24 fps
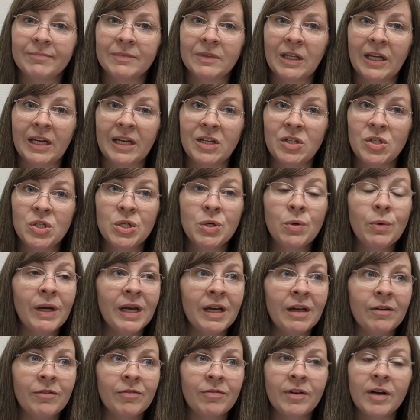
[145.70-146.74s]
like
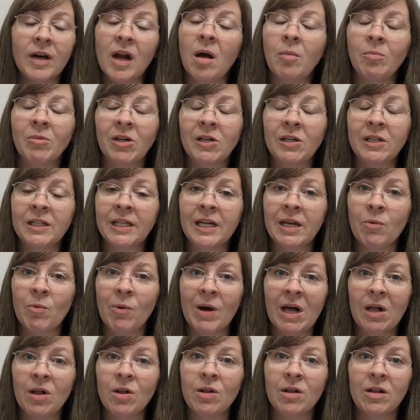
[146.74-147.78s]
doing phenomenally
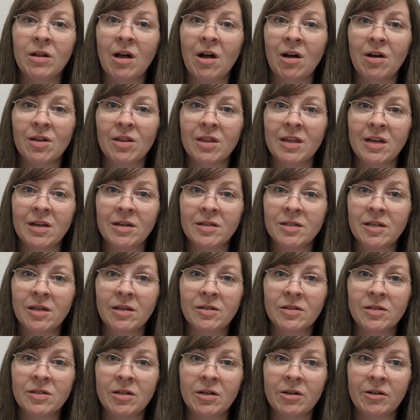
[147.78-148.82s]
well, all things
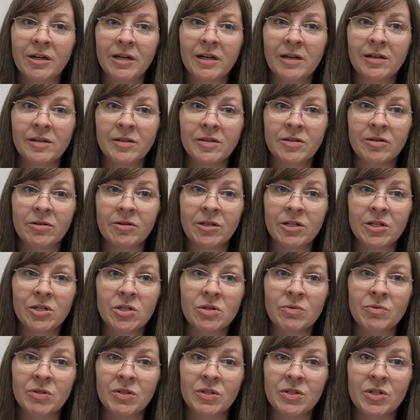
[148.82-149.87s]
considering, considering
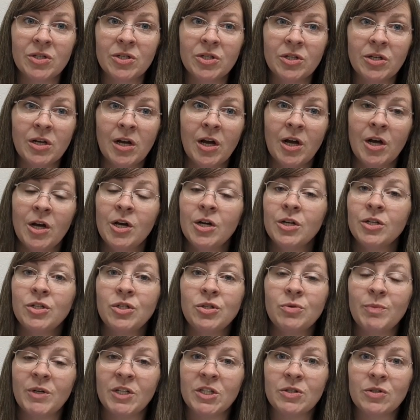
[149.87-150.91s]
she was
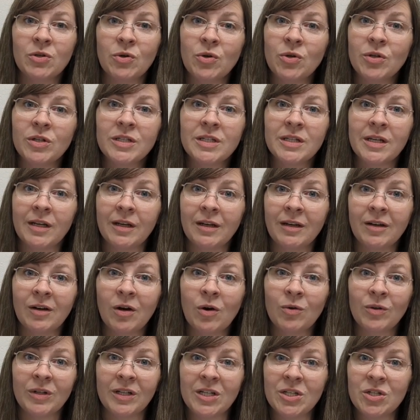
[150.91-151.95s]
two months old and
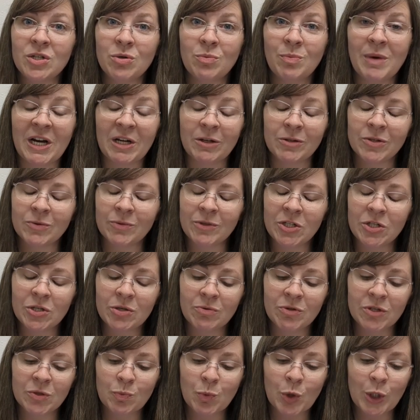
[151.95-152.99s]
only two pounds when she
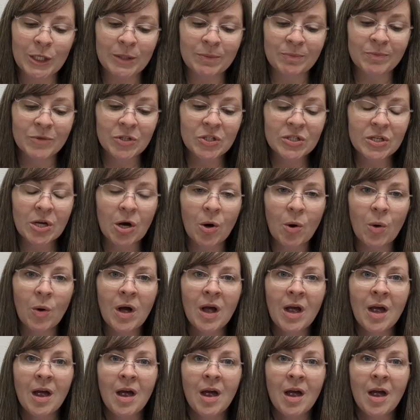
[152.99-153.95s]
was born. So